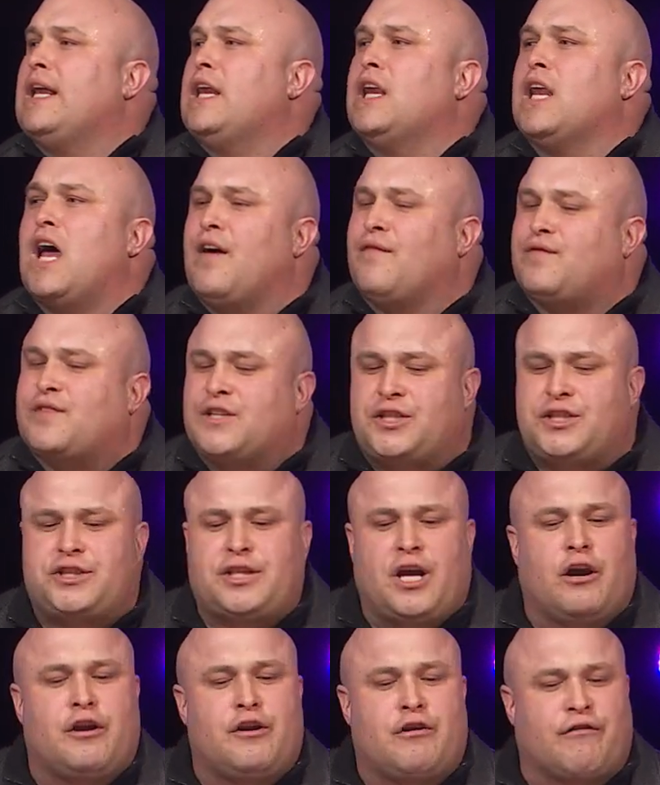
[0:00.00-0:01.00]
loved to
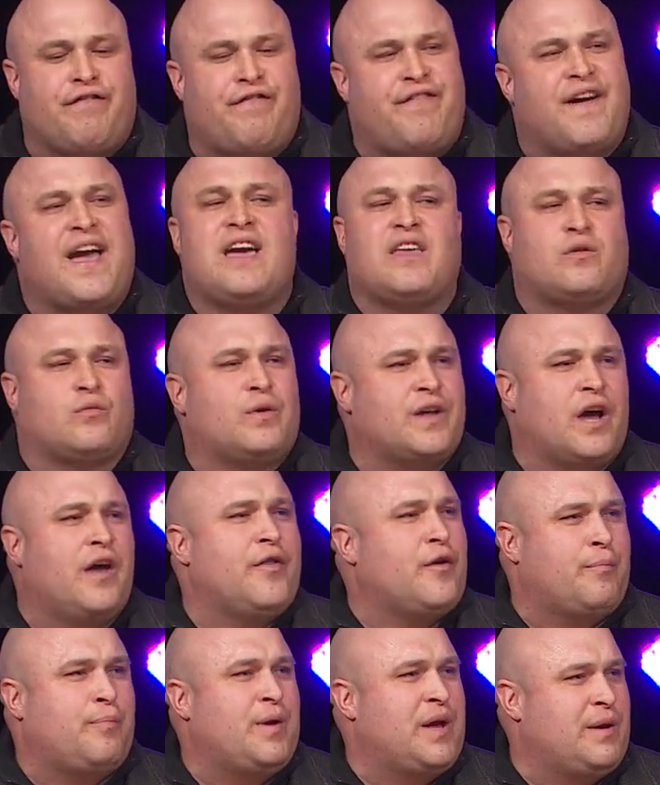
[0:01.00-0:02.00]
share your faith with
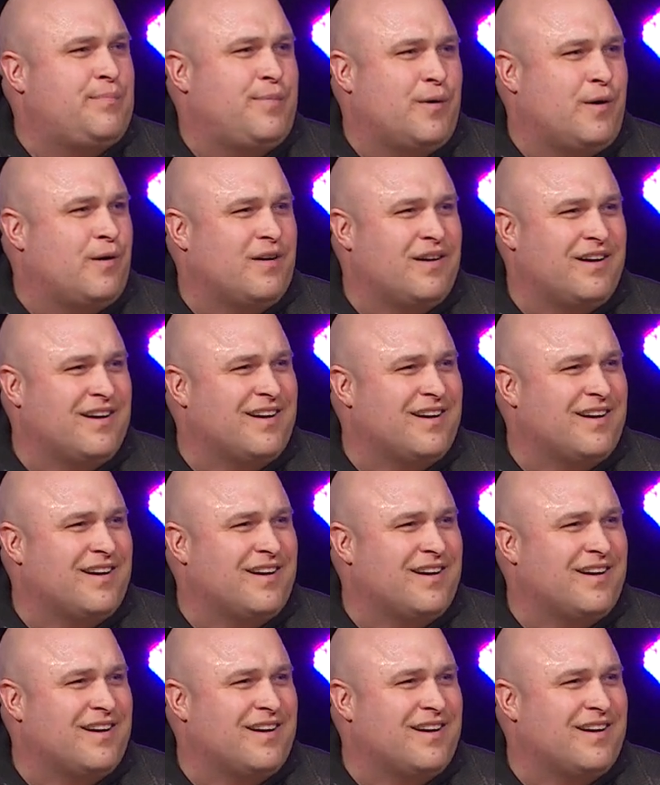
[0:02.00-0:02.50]
other people.